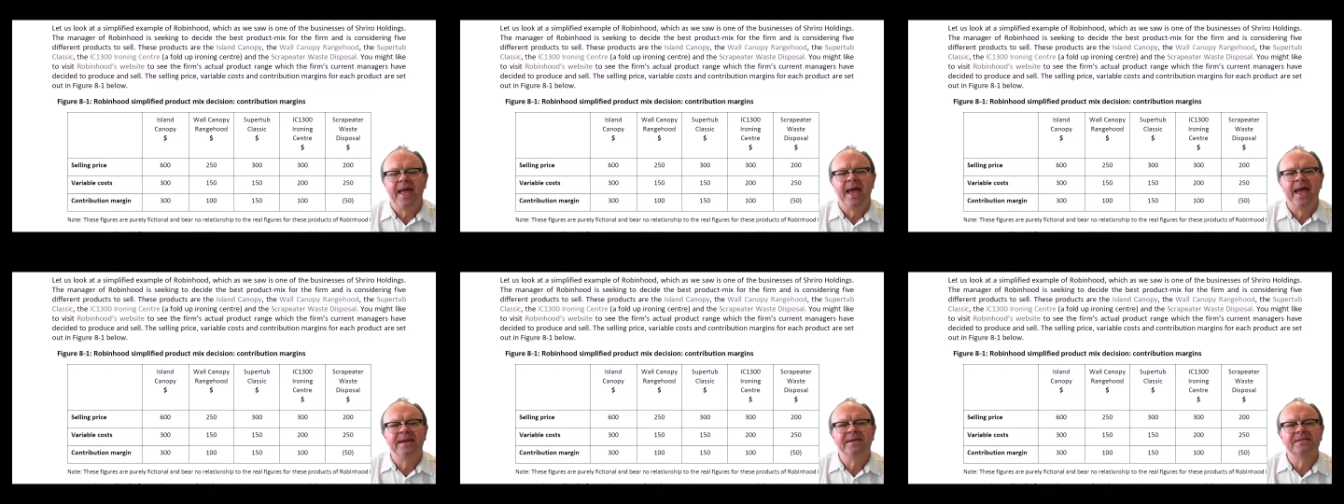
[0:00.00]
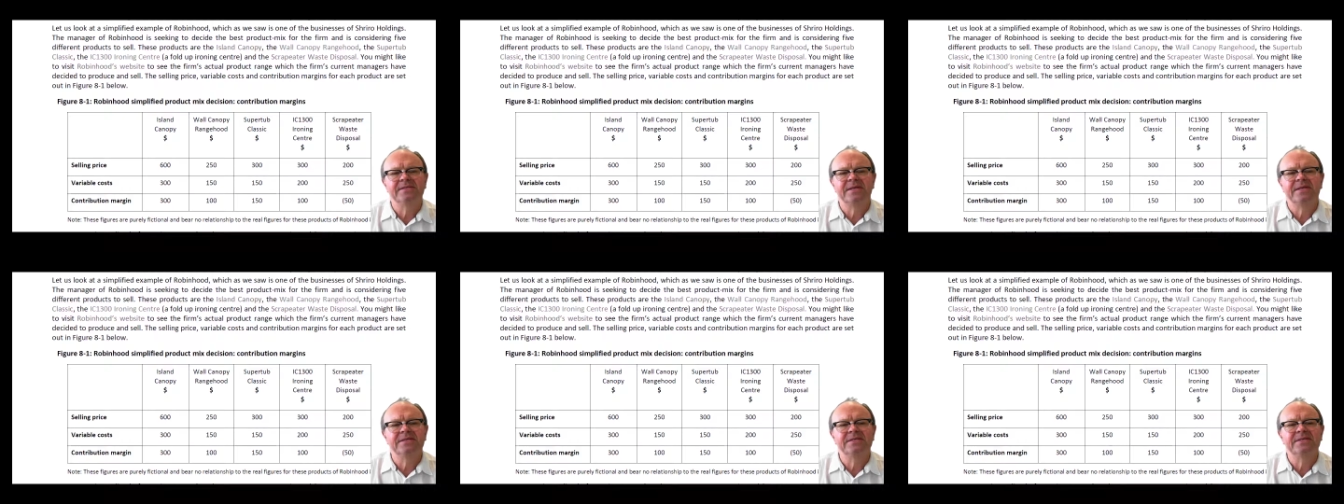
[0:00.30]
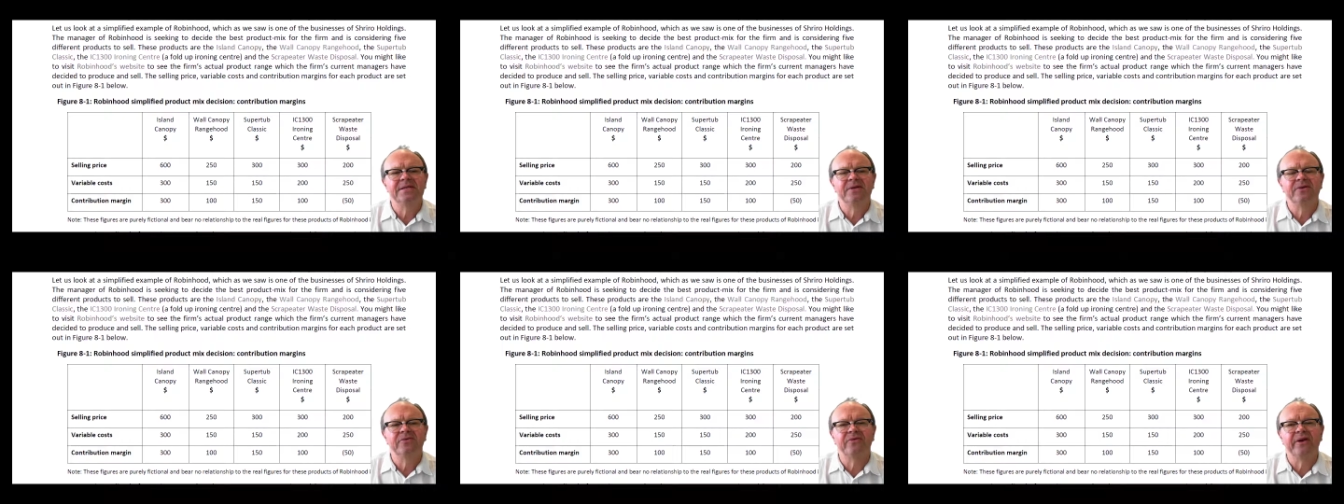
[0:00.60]
and is
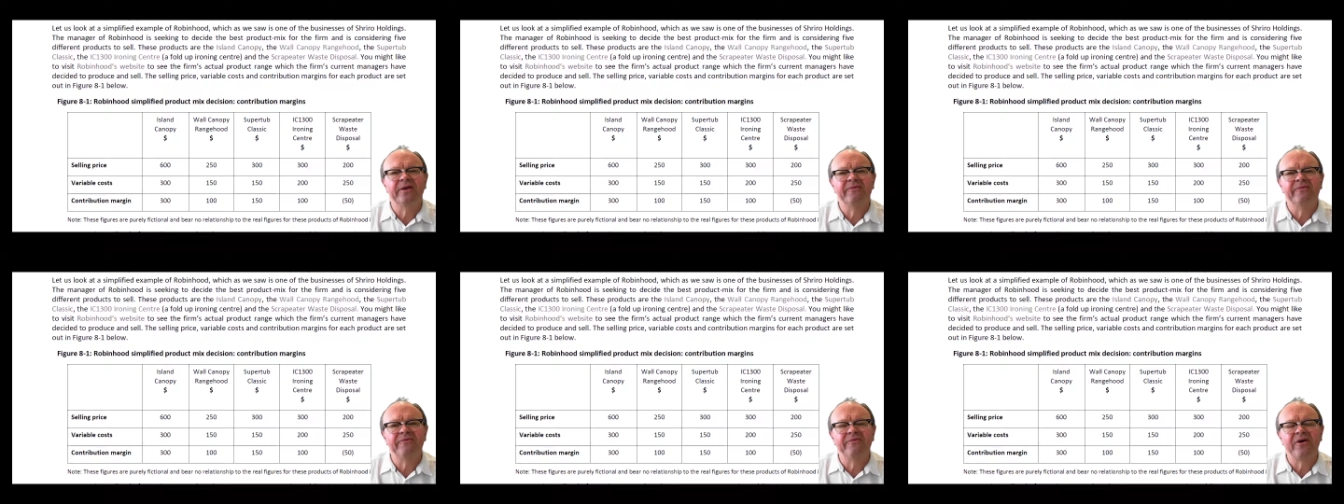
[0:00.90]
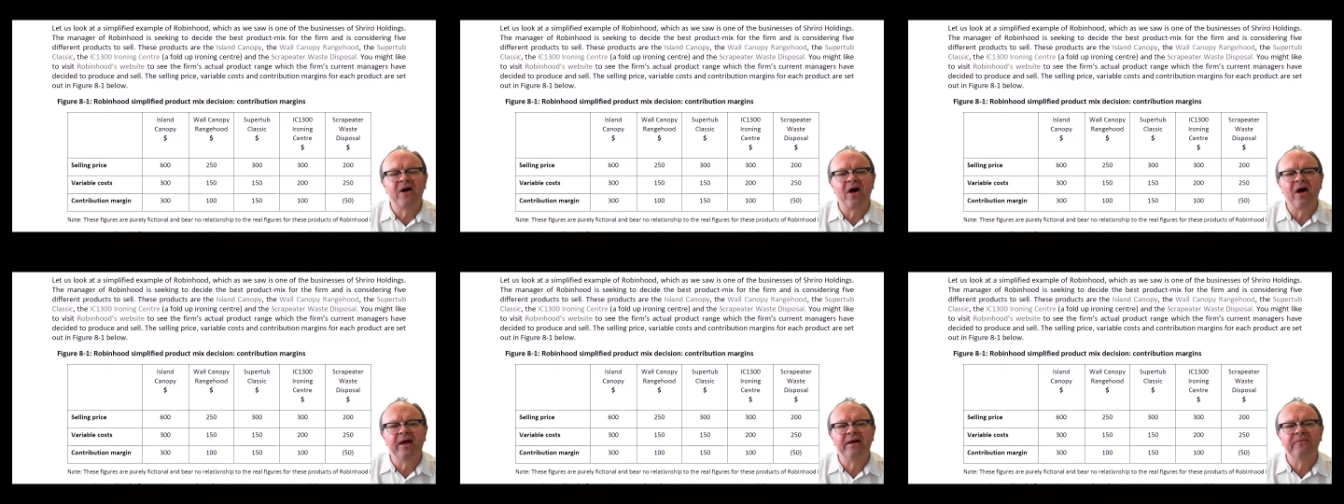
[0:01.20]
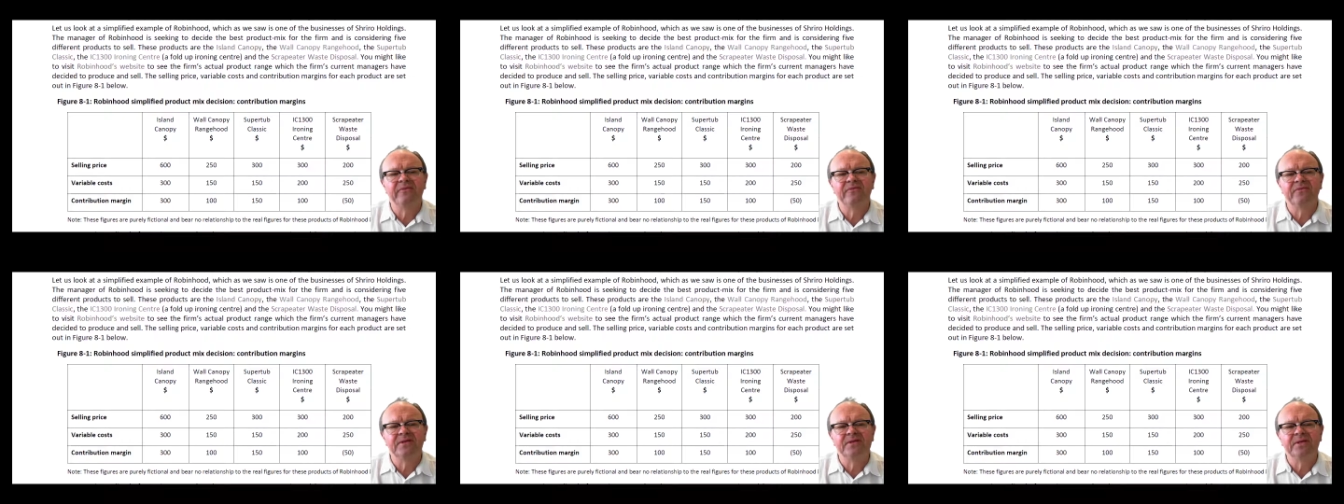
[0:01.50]
considering
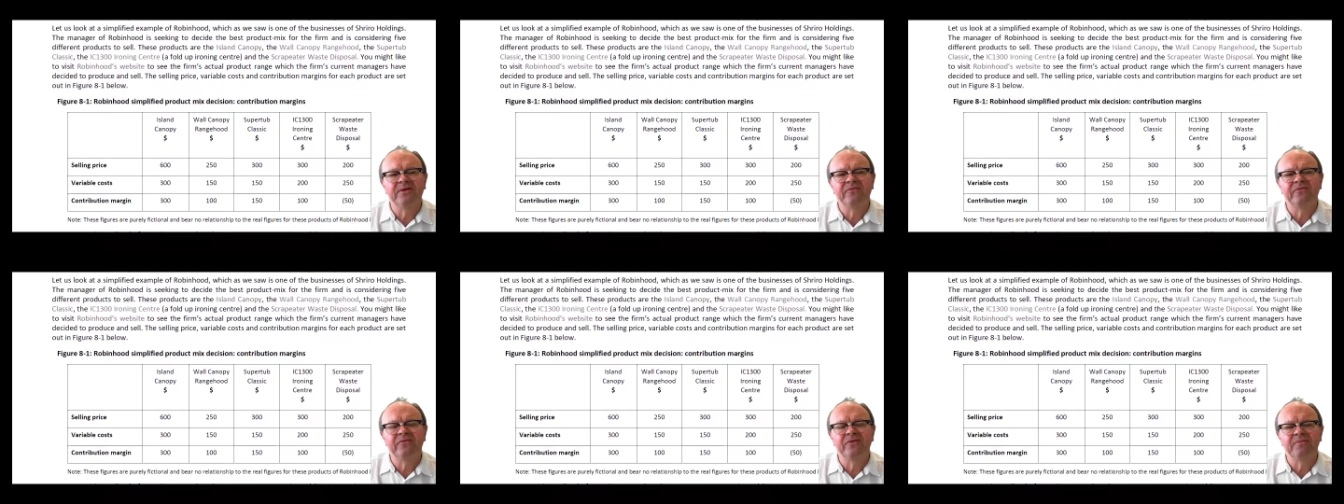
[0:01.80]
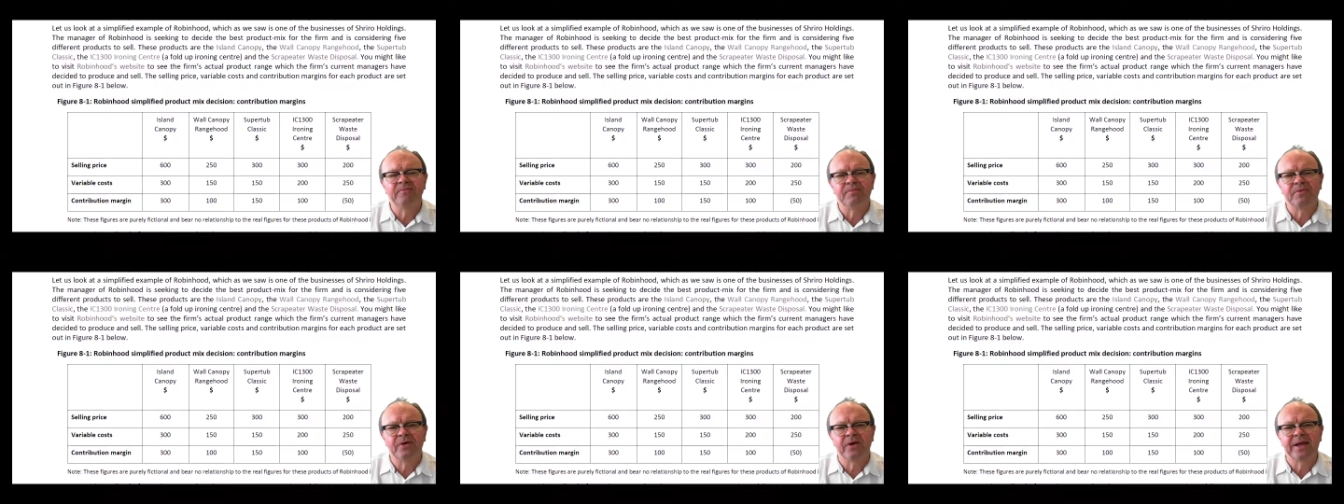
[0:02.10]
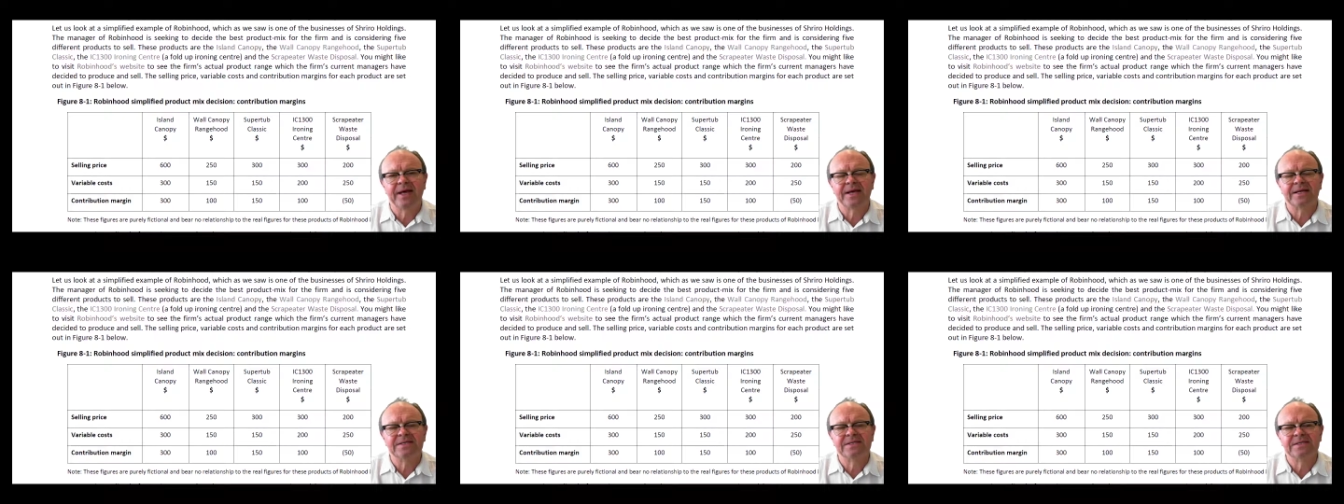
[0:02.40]
5 different
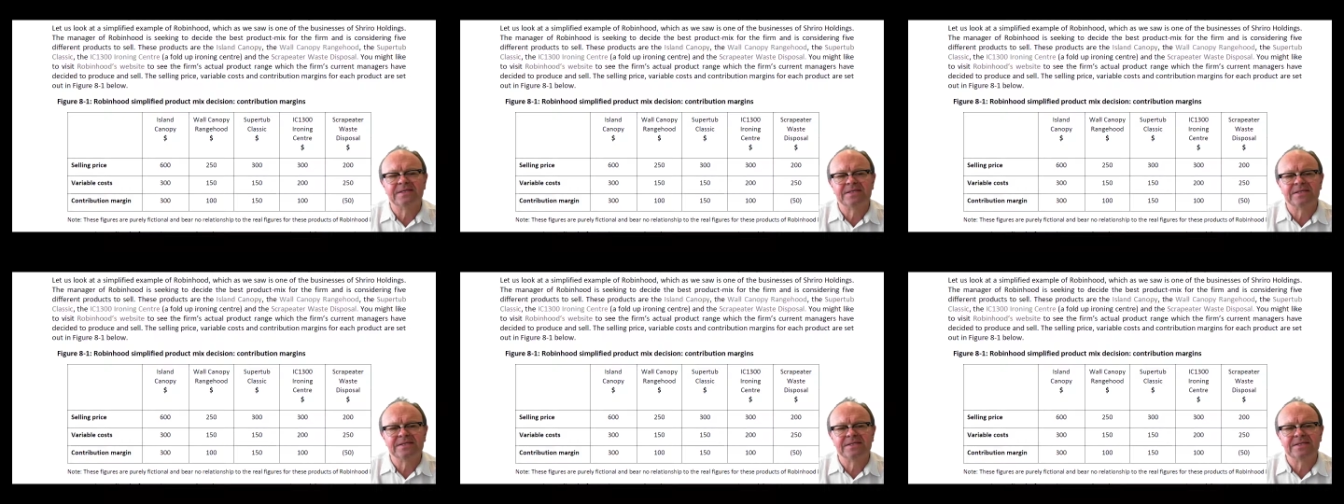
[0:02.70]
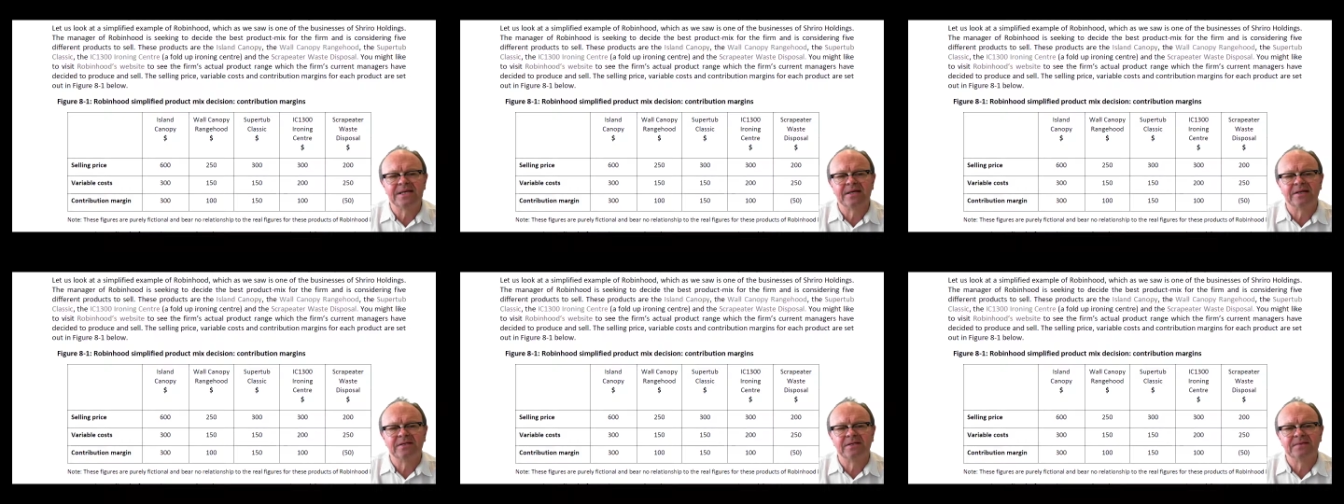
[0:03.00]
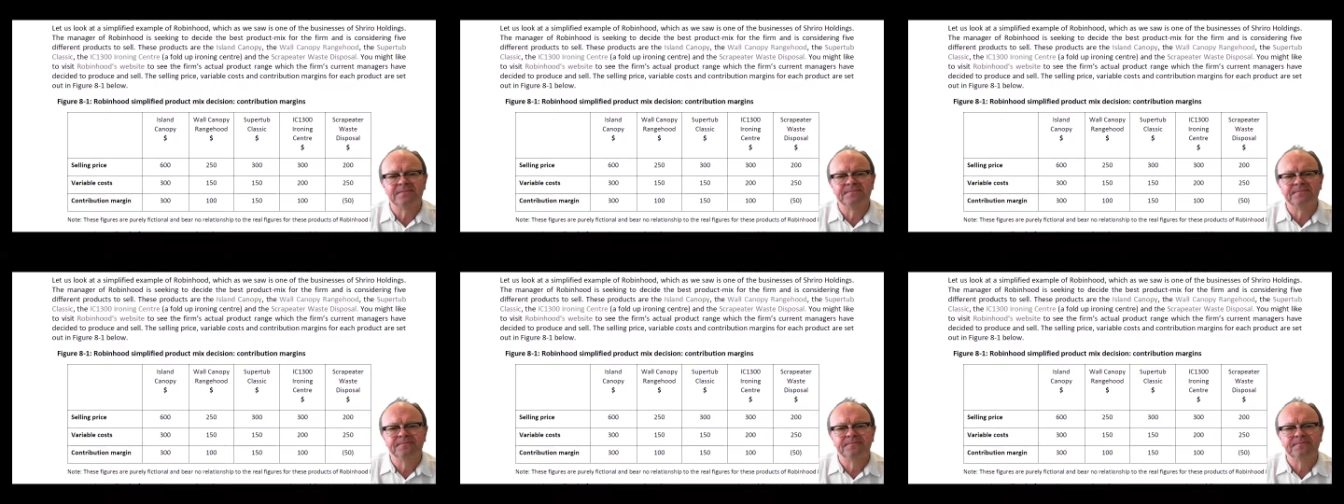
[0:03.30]
products to sell.